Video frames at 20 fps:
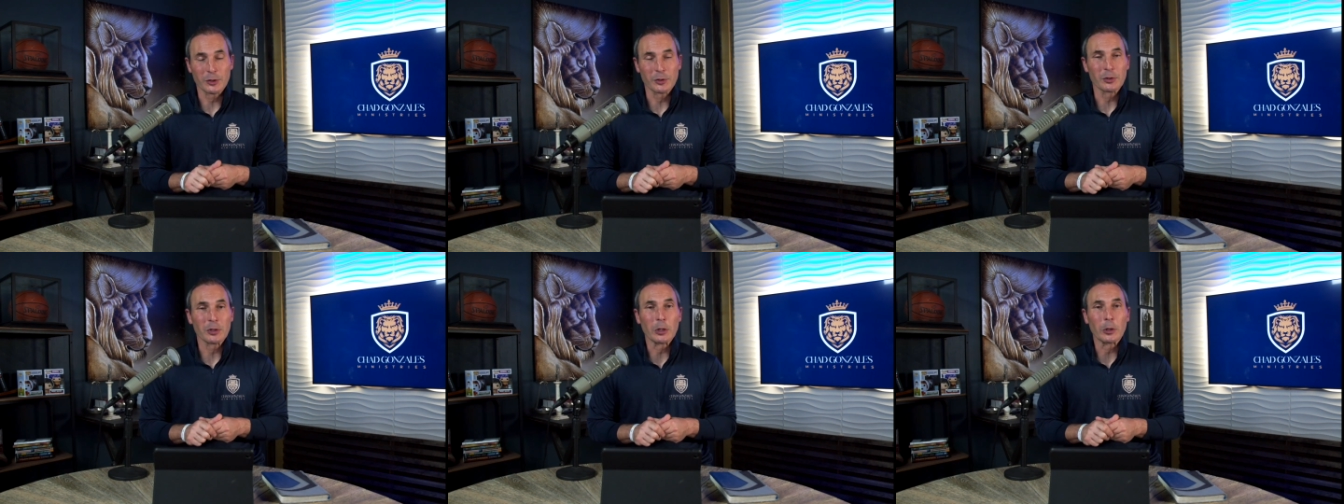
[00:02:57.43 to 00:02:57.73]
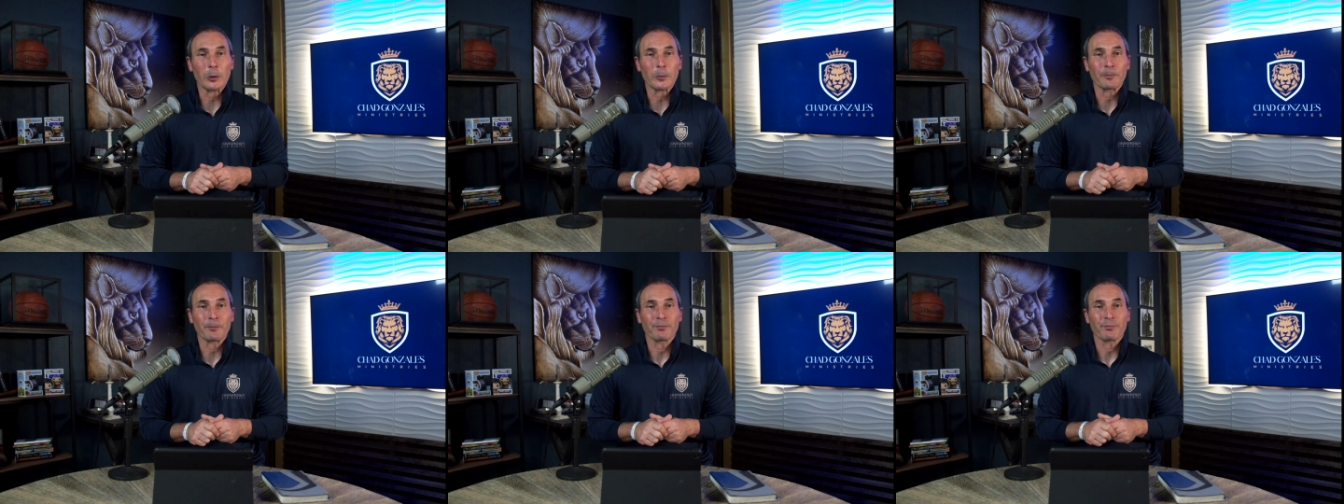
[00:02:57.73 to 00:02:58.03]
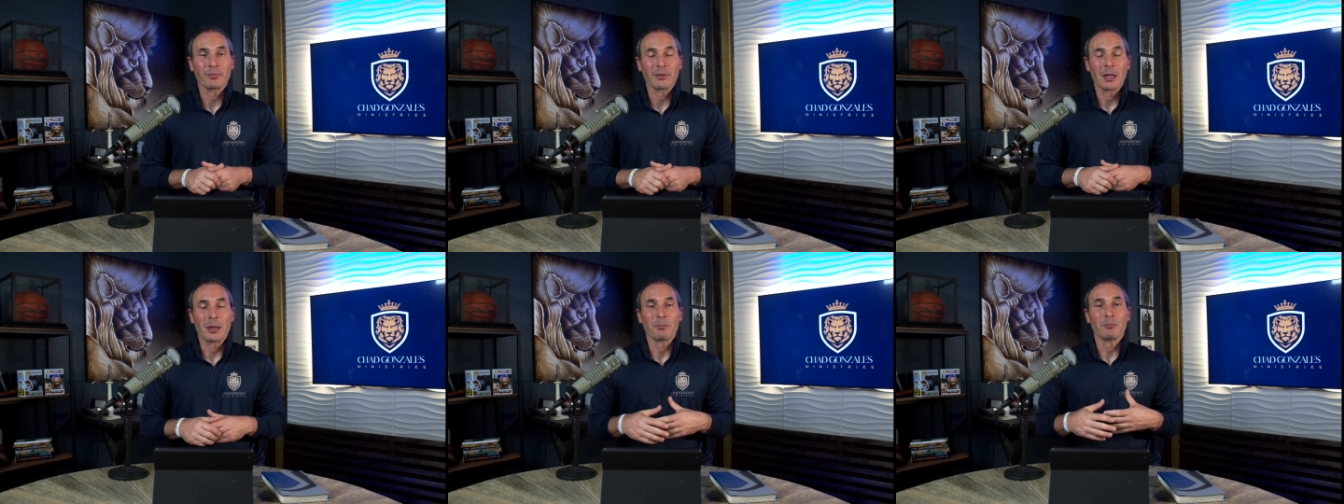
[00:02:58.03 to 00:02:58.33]
you know.
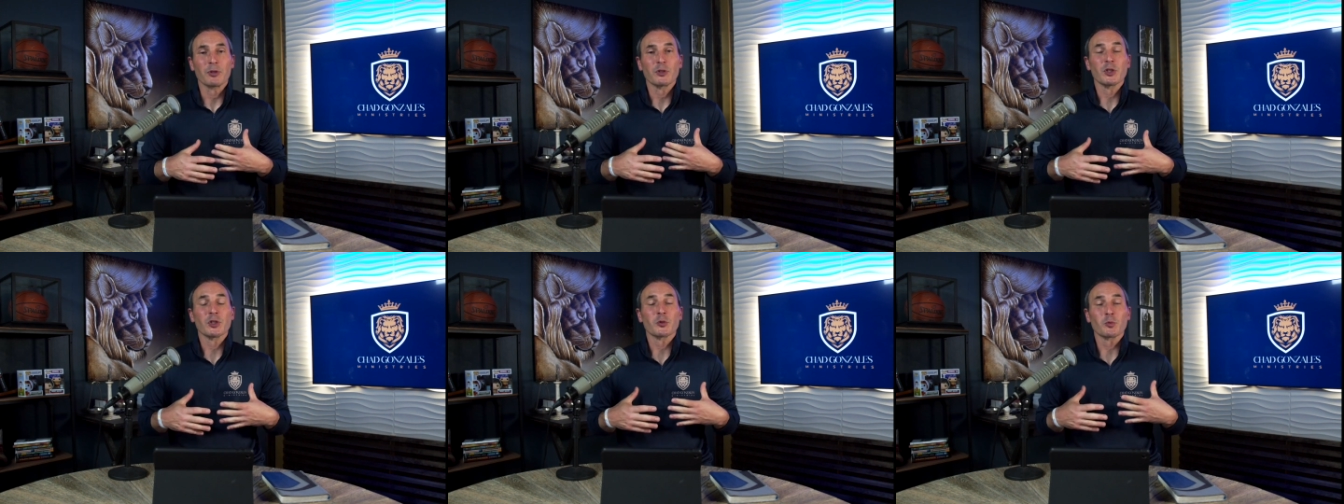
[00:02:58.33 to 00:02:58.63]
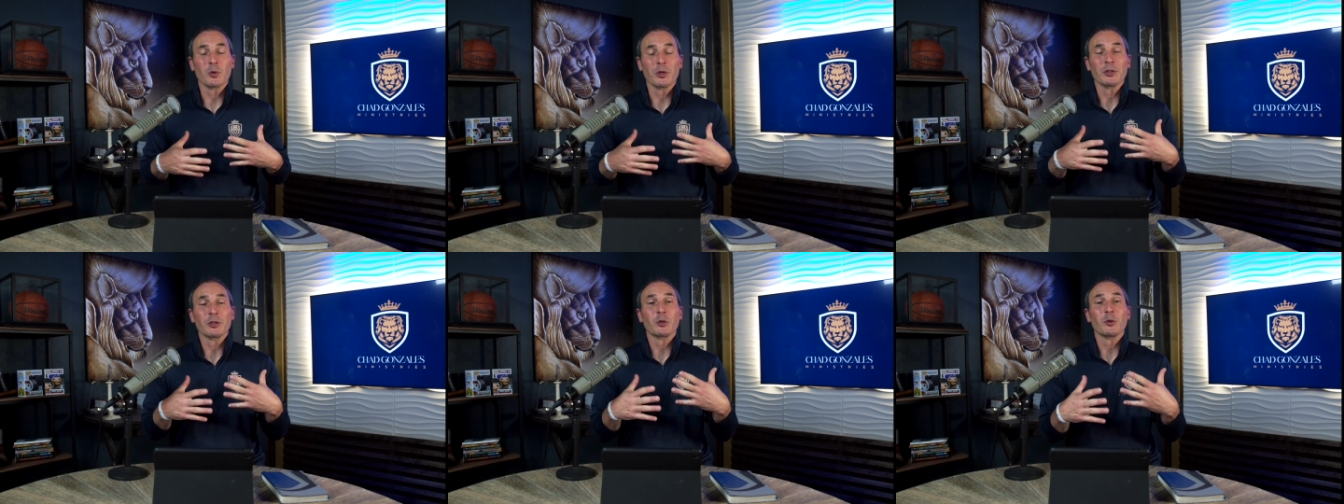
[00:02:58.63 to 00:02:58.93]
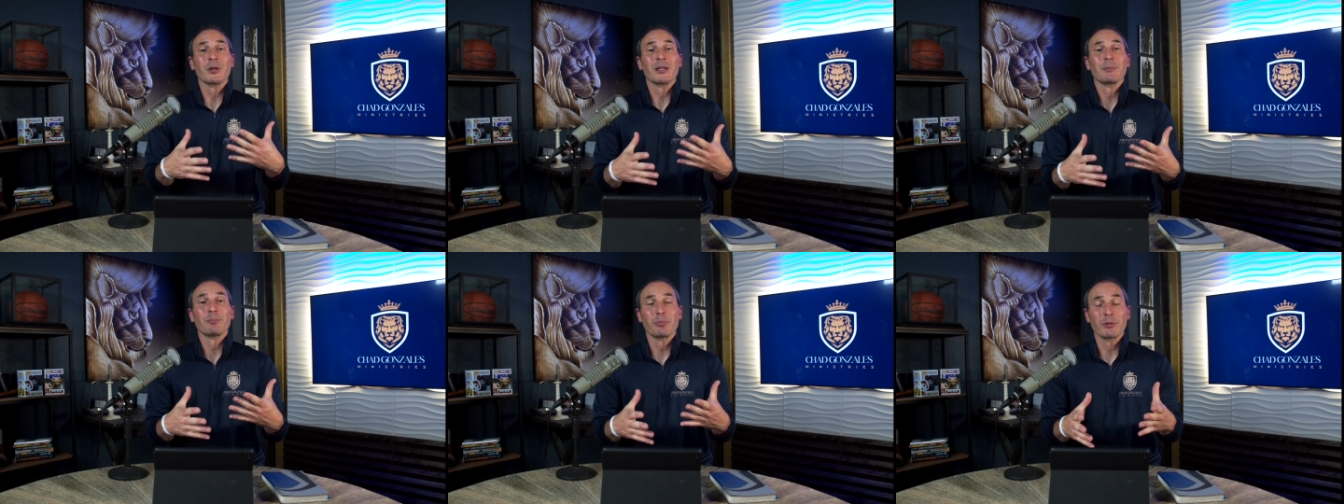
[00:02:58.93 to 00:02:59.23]
But just want to
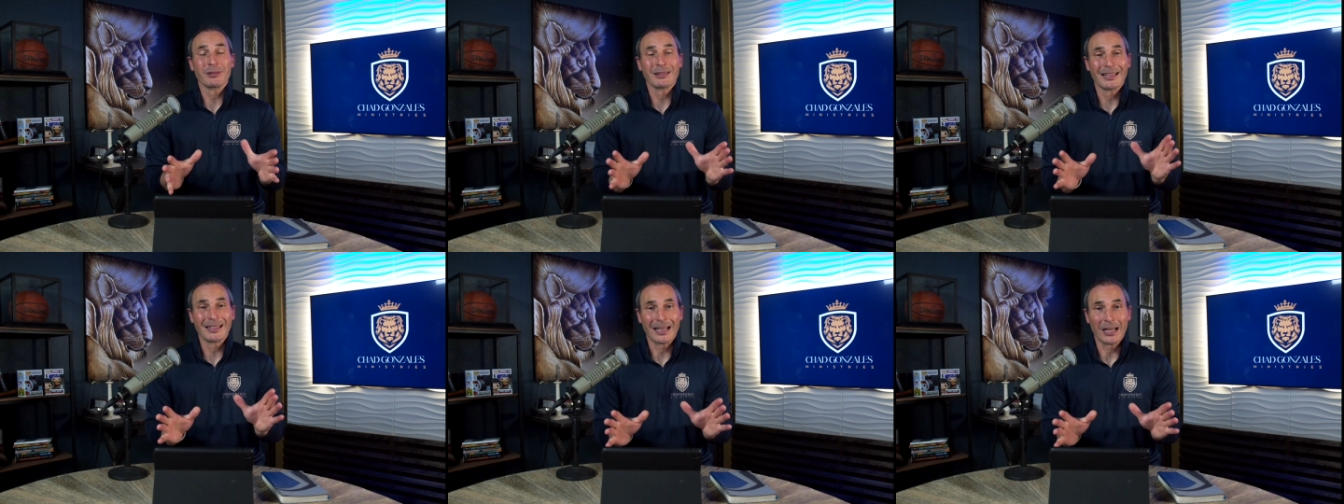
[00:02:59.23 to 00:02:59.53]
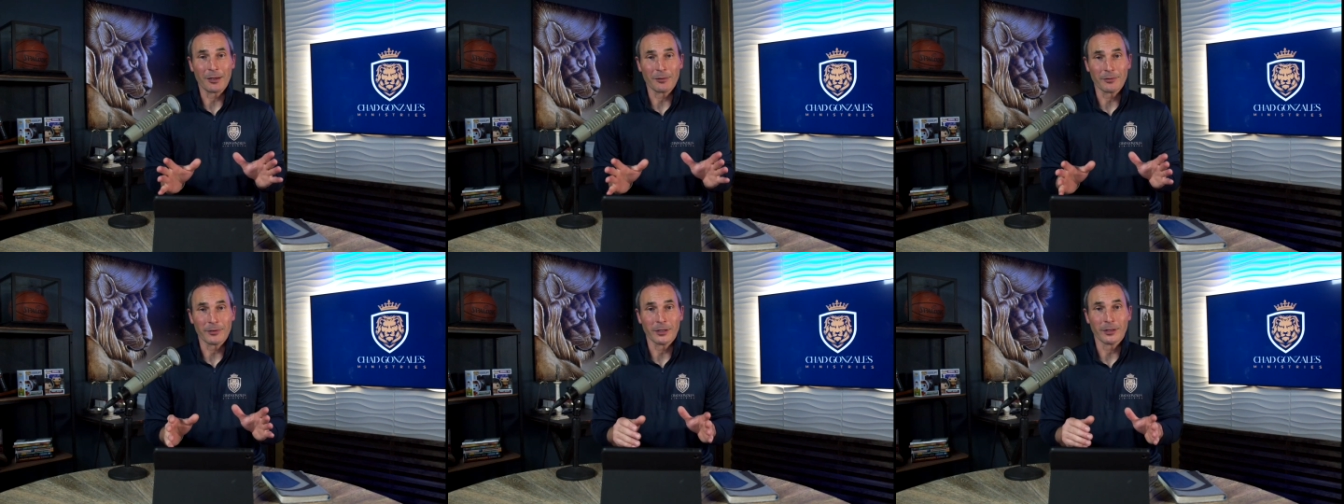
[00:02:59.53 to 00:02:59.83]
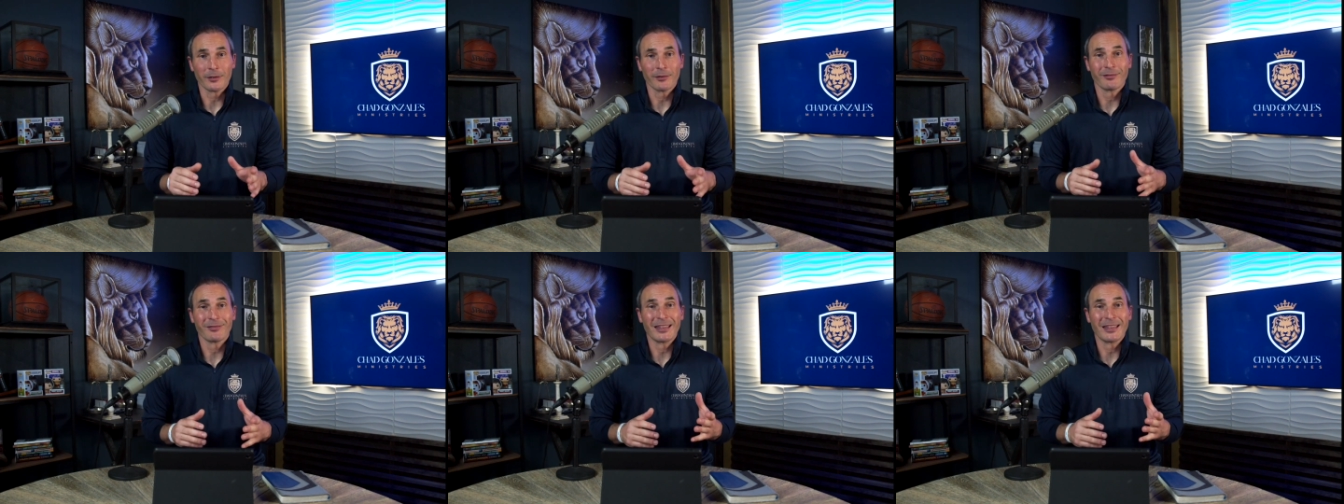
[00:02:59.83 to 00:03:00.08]
go ahead and put that out there.